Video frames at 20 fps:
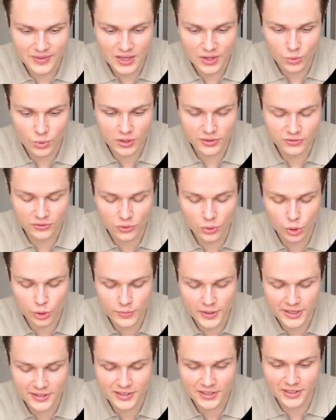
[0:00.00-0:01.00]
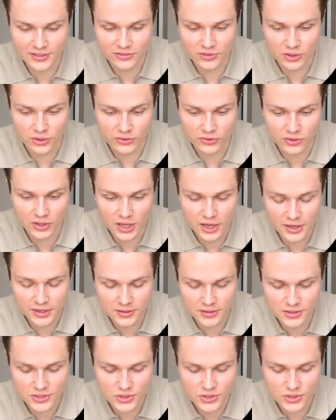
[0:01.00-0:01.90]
What format if offline?